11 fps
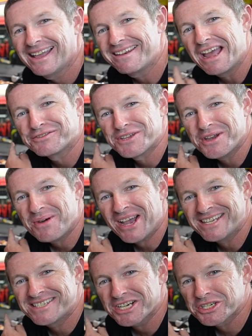Now I've turned my
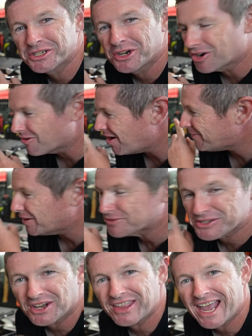induction cooker off. I've
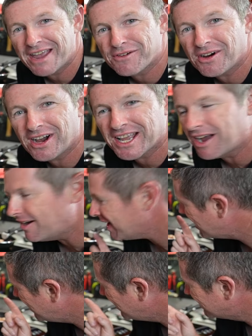just got the air fryer going.
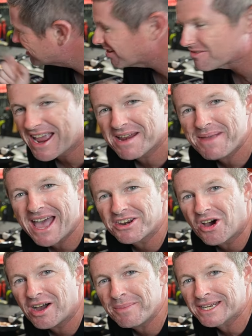It's got around about
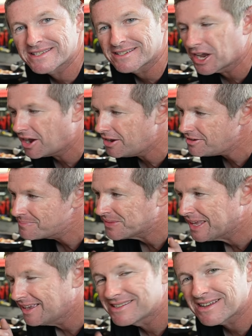9 minutes to go.
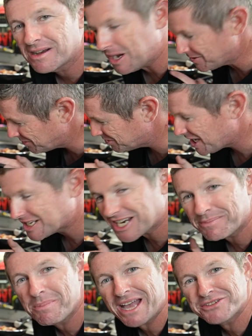So I might as well charge up
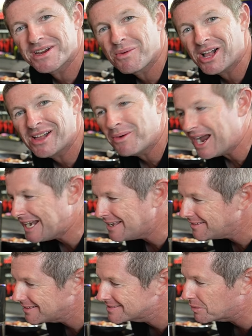a battery while I'm waiting.
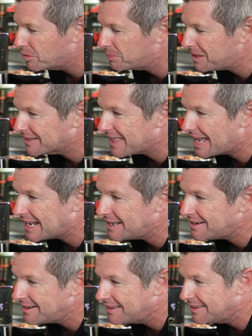So we'll plug that
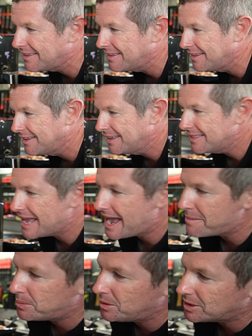in. The
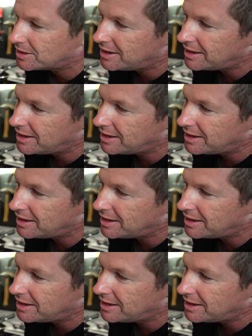output,